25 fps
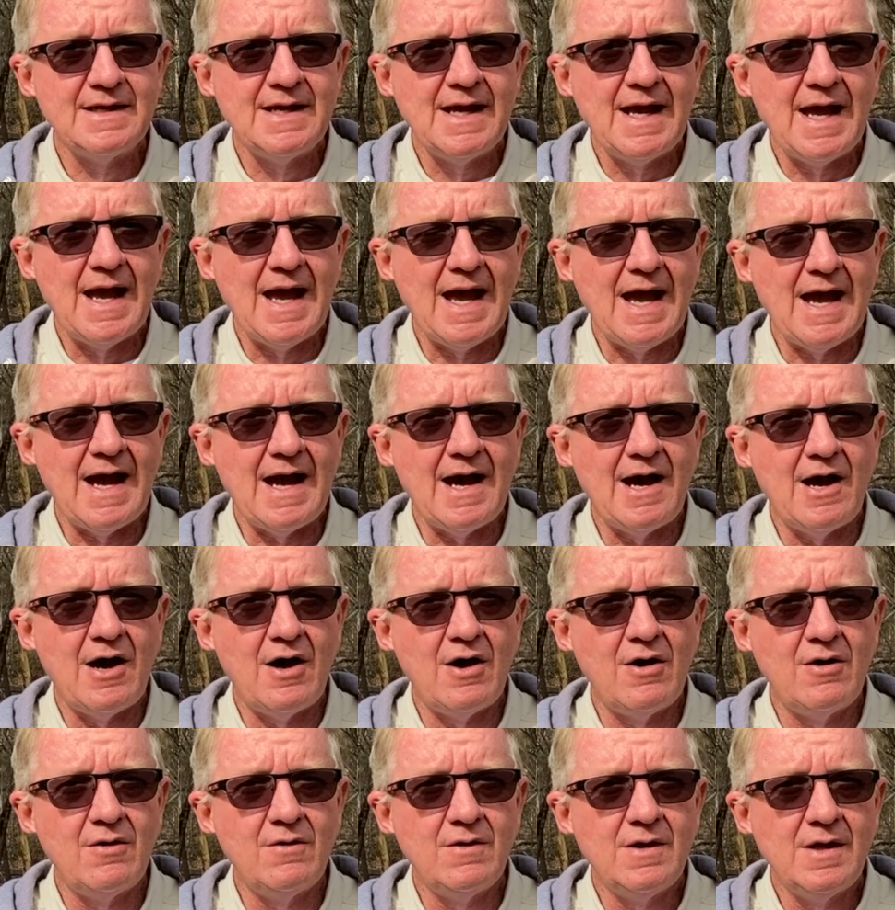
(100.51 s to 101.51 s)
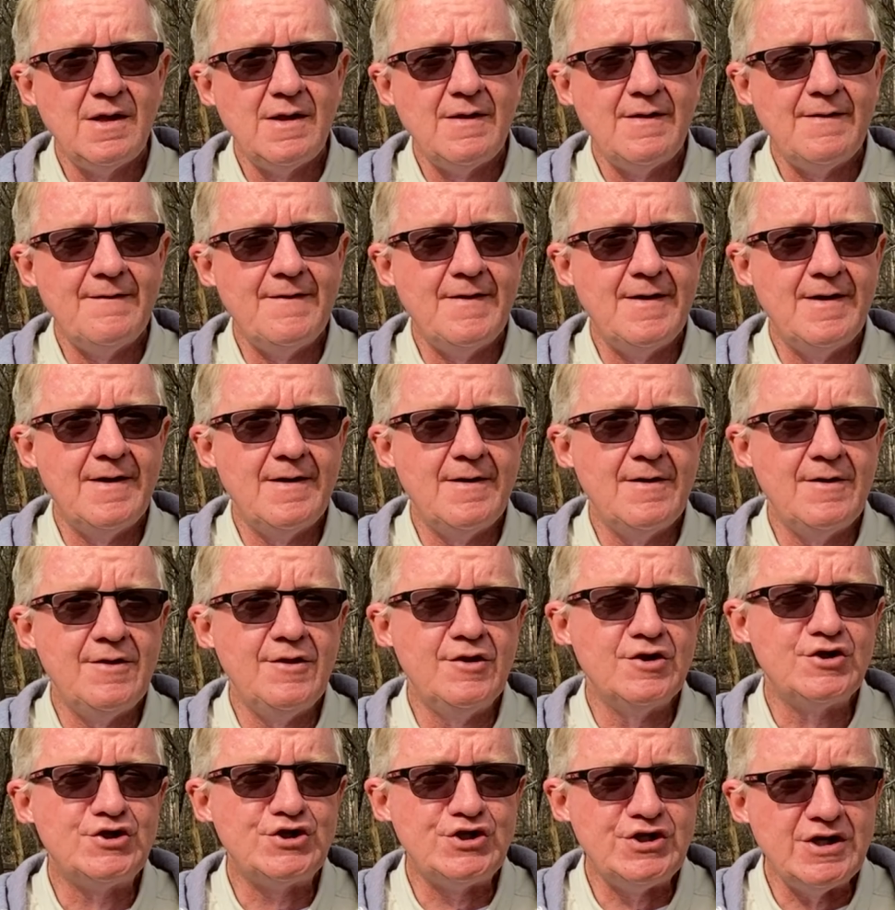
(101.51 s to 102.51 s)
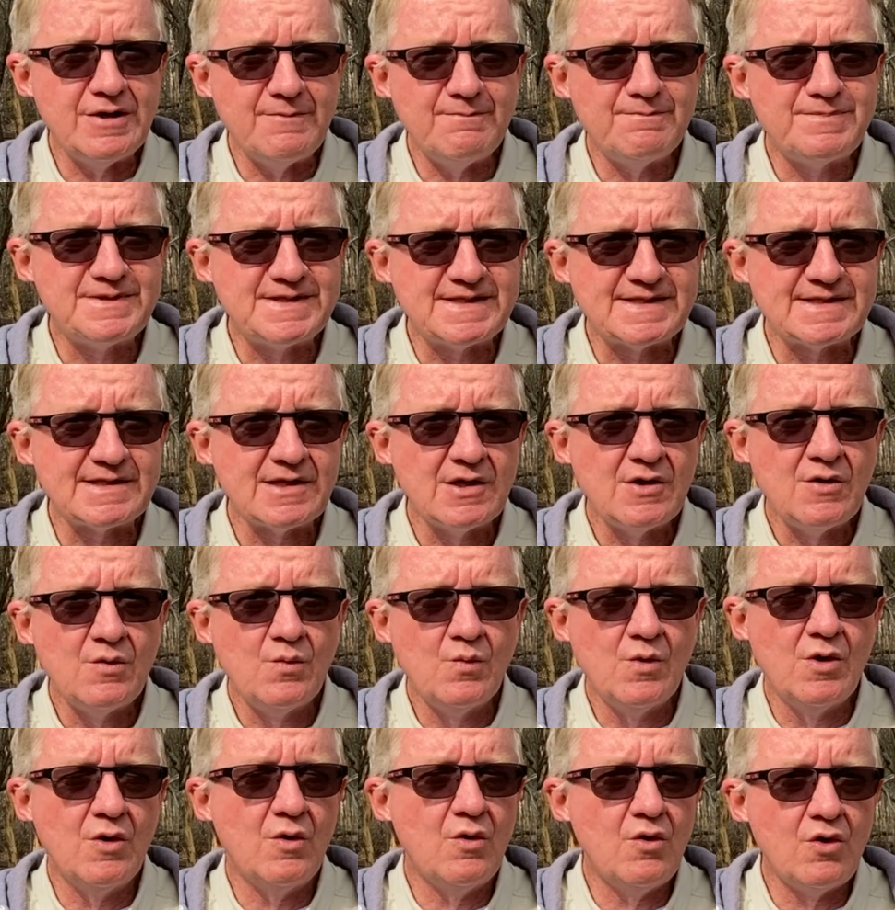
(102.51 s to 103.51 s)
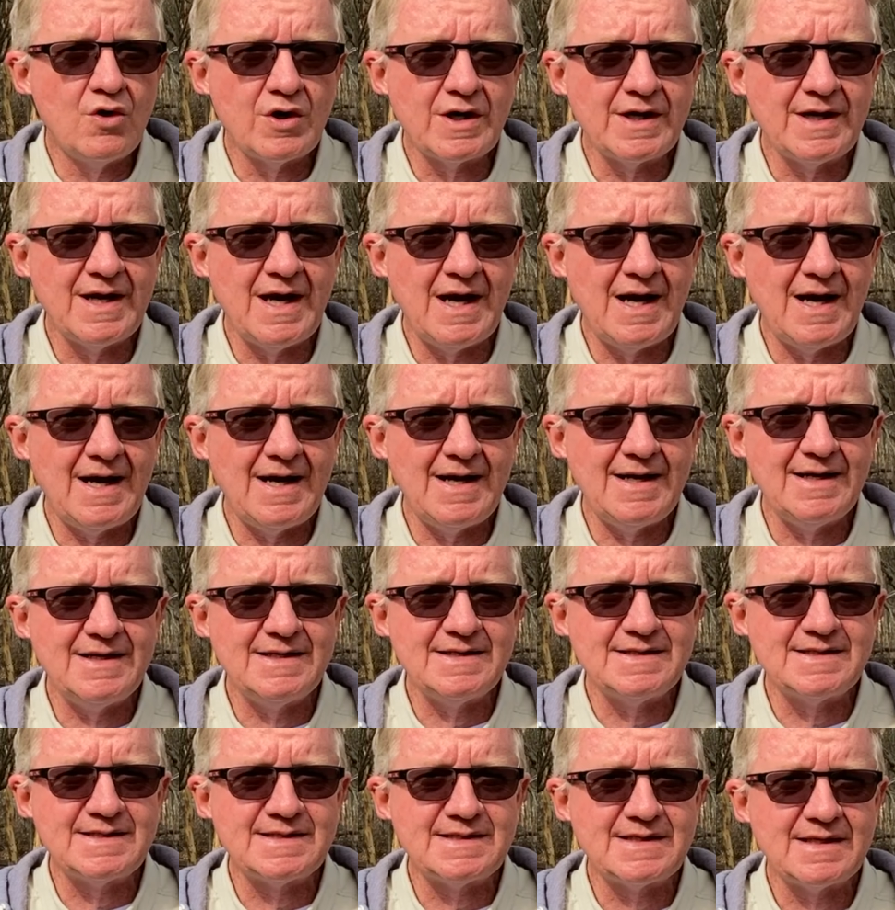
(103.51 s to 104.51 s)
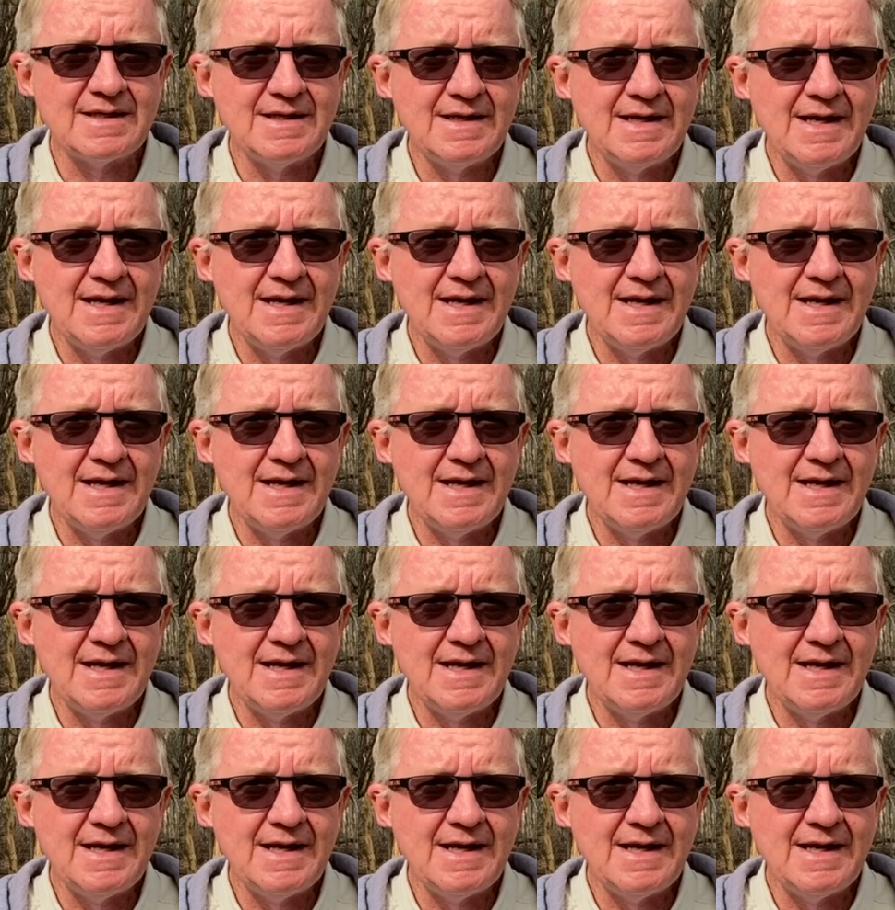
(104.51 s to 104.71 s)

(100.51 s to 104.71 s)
how the ships were organized,